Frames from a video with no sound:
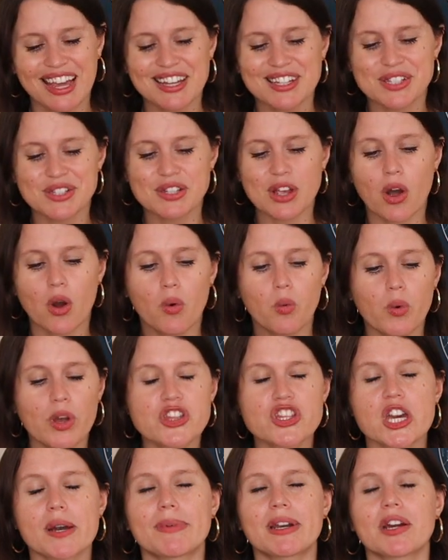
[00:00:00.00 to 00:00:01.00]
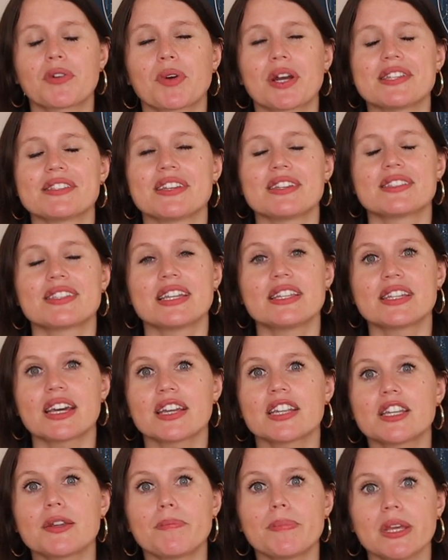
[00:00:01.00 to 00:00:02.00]
So with Gemini risings, they
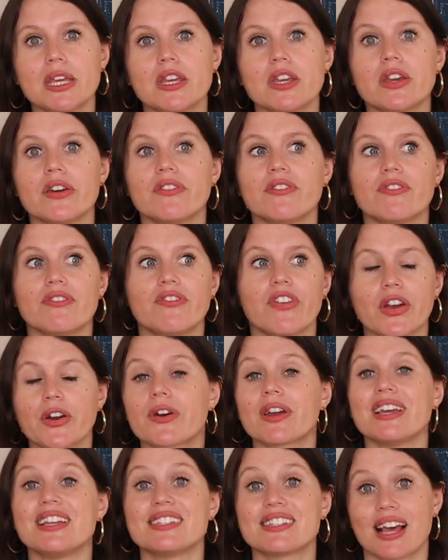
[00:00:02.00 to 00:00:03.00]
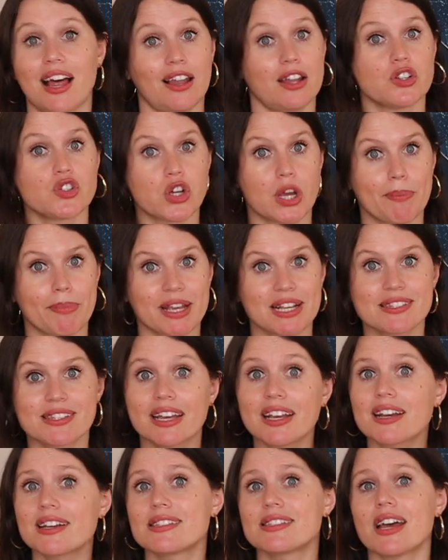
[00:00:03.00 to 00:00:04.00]
tend to be very intelligent because
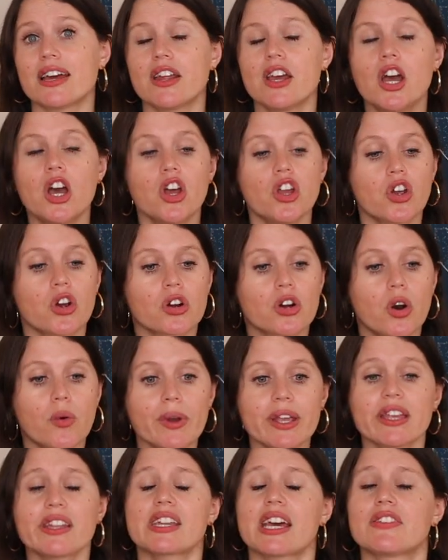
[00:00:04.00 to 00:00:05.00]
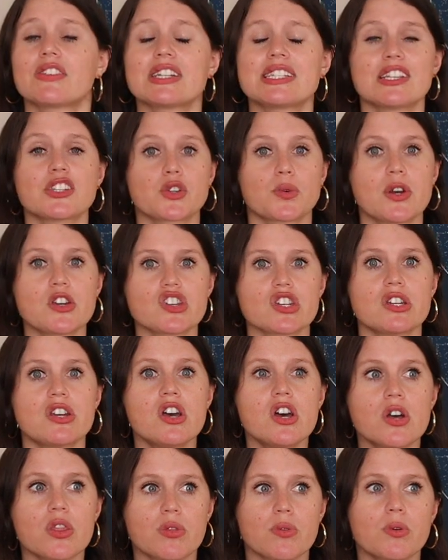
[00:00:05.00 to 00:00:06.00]
like I said, you're going into every situation
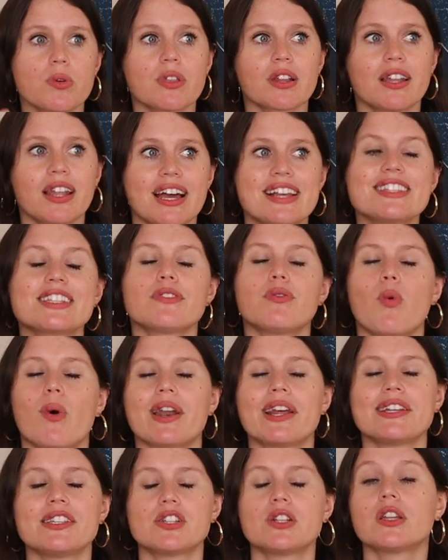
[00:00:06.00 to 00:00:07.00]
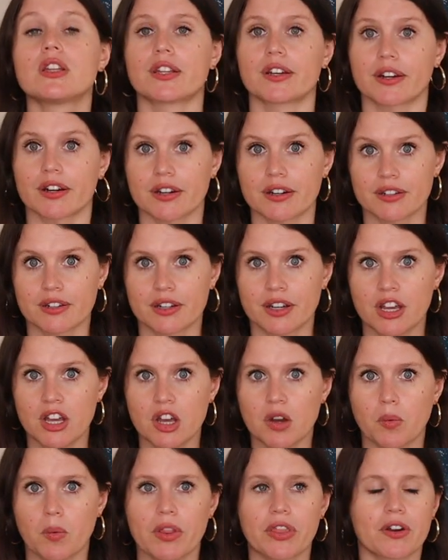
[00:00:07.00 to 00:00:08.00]
through the lens of wanting to learn,
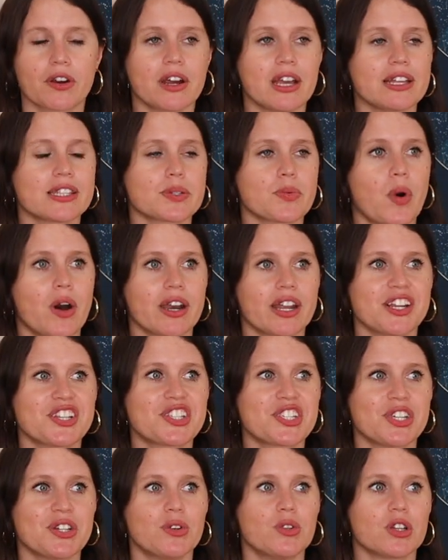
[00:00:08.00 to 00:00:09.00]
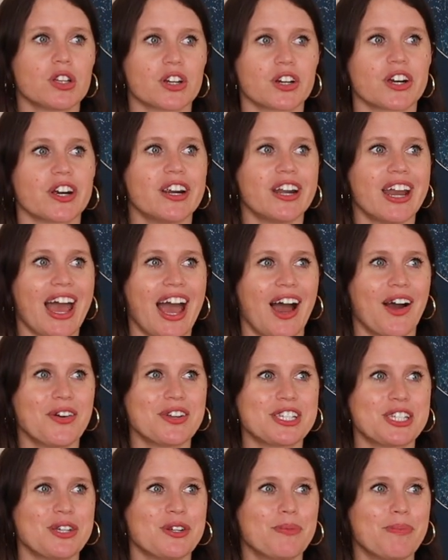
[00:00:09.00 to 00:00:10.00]
whether it's wanting to learn how
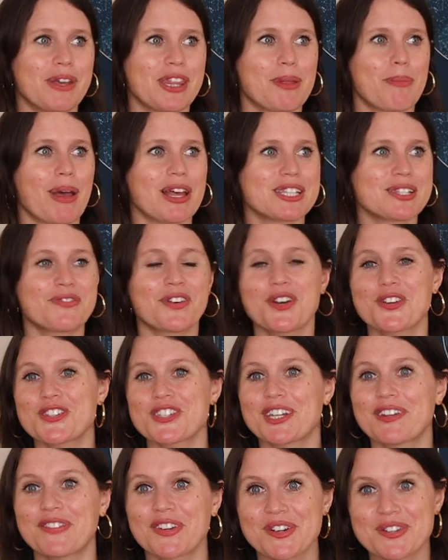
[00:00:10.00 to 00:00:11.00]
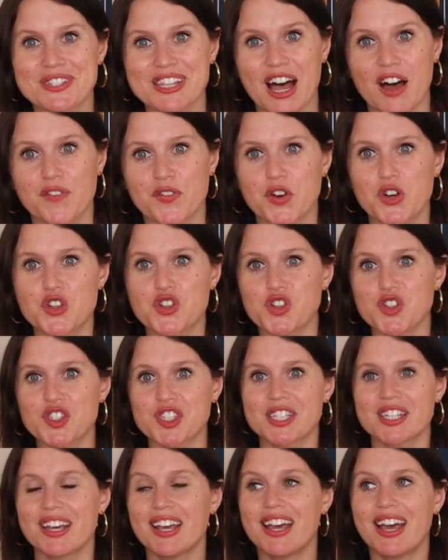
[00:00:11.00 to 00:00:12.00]
to be the best version of yourself or
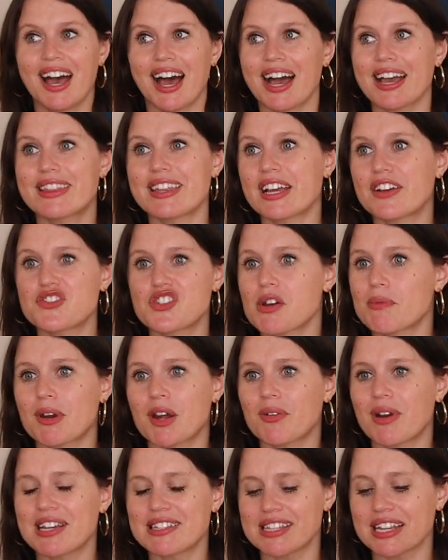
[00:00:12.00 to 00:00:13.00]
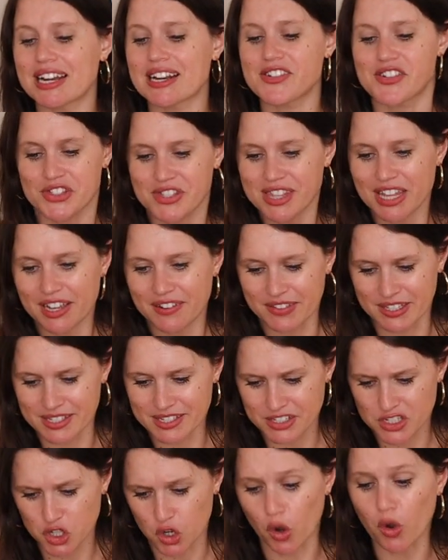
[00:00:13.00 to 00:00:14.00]
just, I think of Gemini rising, I just think of this
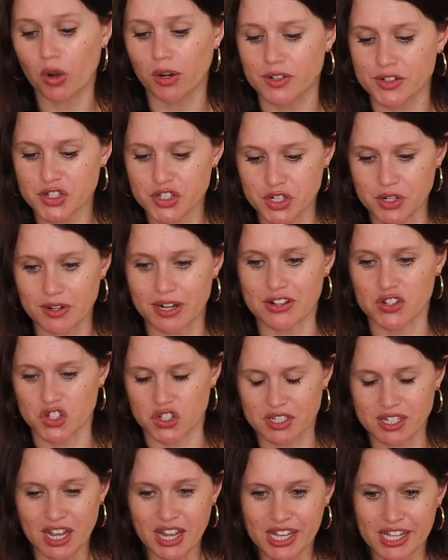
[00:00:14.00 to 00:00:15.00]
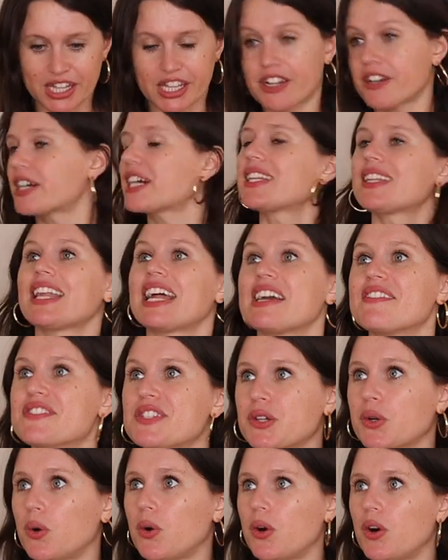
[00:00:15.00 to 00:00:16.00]
eternal student just here at life
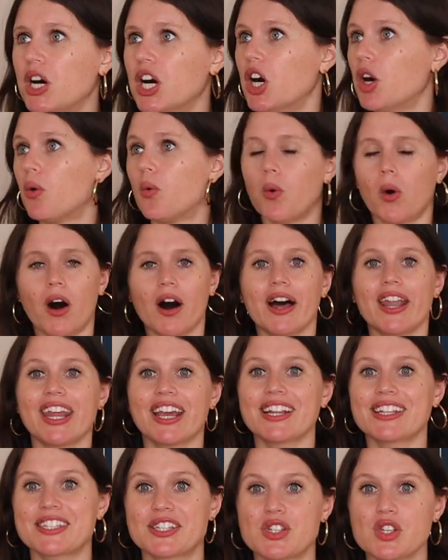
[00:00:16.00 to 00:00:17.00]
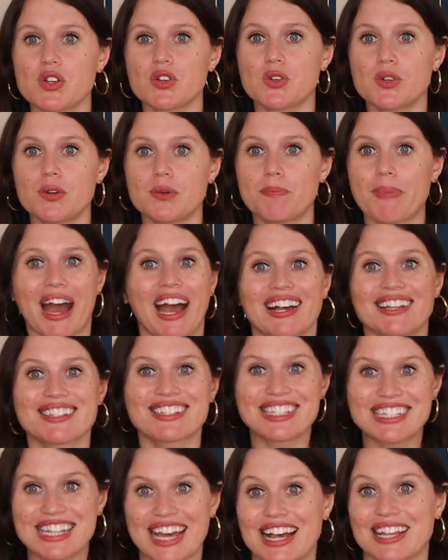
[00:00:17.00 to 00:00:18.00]
school wanting to pass
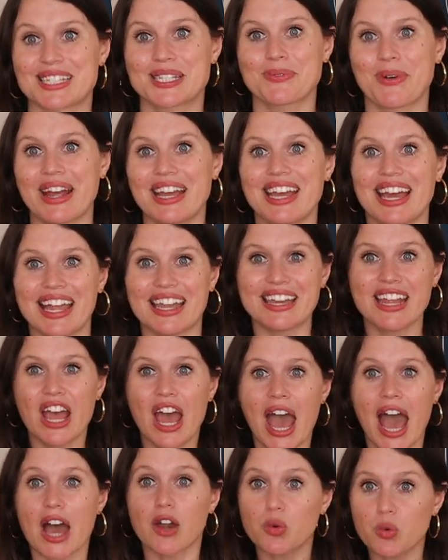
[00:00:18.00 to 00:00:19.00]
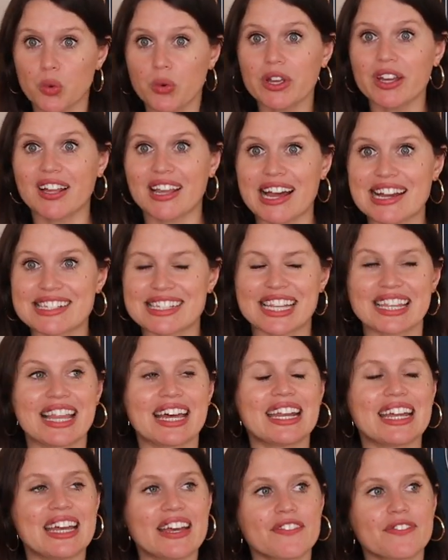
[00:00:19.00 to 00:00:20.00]
the test, right? And realizing
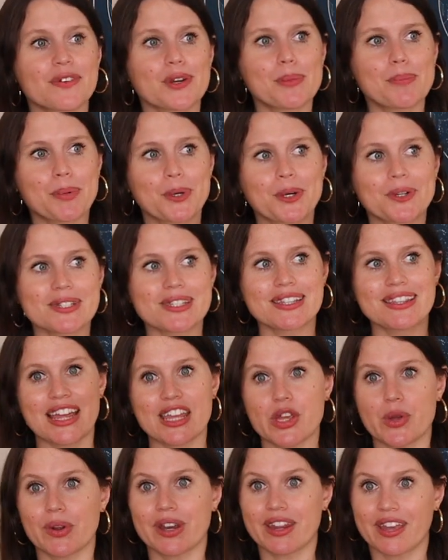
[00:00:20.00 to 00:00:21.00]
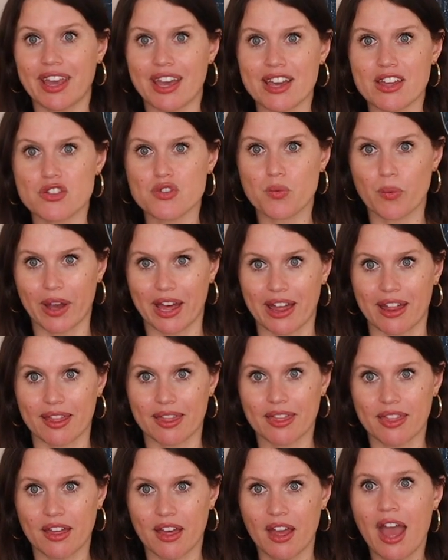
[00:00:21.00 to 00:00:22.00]
that every person that you engage with
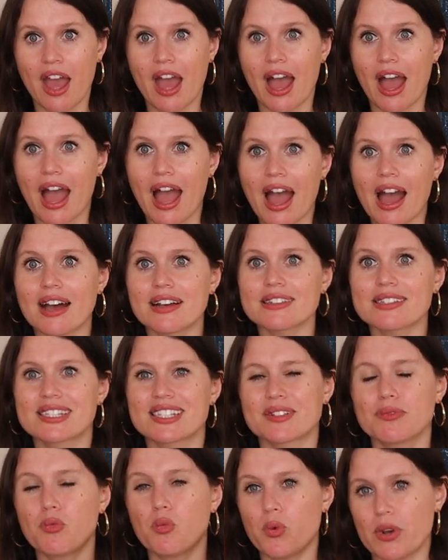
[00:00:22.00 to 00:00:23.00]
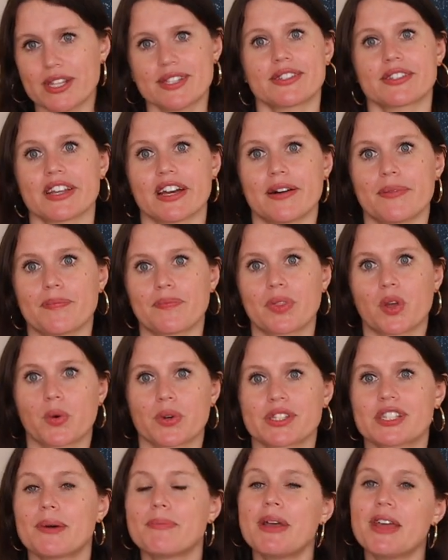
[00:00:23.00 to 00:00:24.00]
has some wisdom or
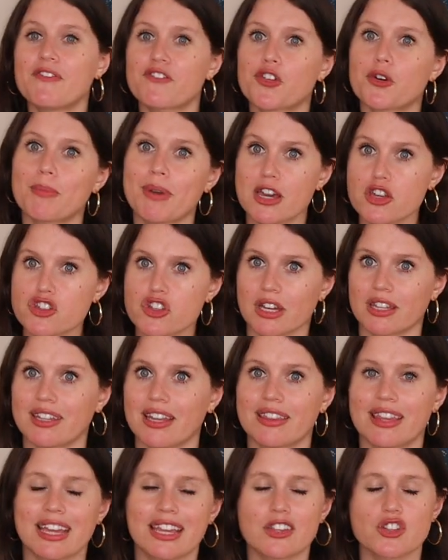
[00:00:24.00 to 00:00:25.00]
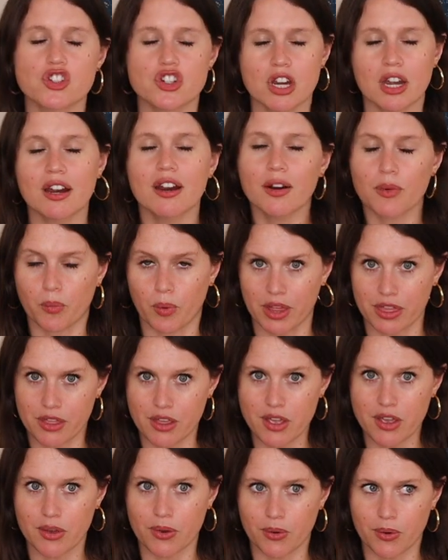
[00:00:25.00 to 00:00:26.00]
some information that they can share with
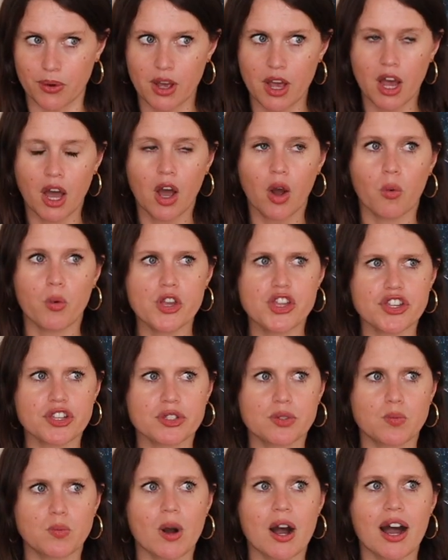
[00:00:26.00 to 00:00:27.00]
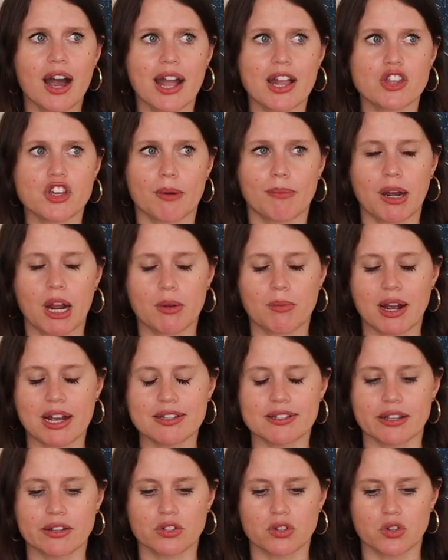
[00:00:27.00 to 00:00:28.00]
you, which is why Gemini
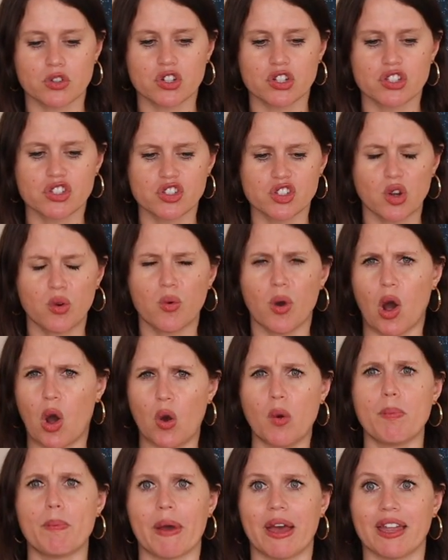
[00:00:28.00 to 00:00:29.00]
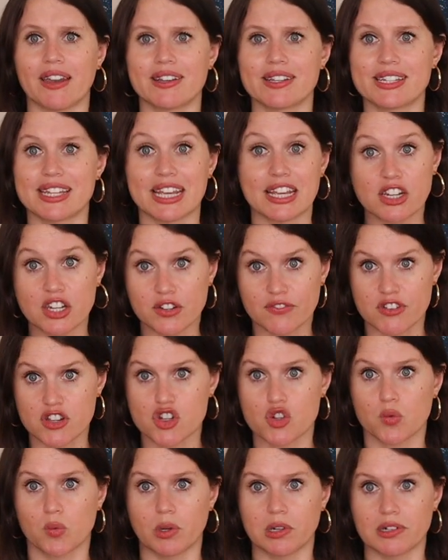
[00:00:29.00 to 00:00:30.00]
risings are just so open to
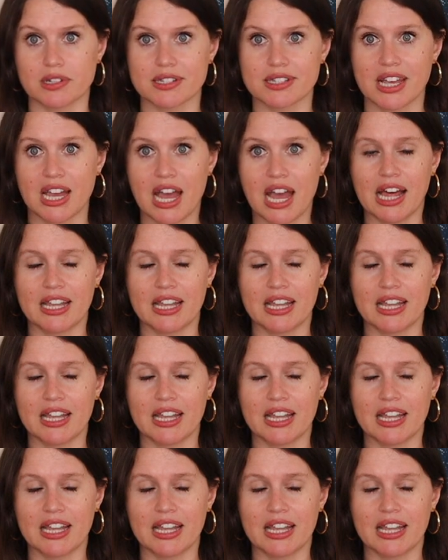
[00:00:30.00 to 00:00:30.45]
individuals.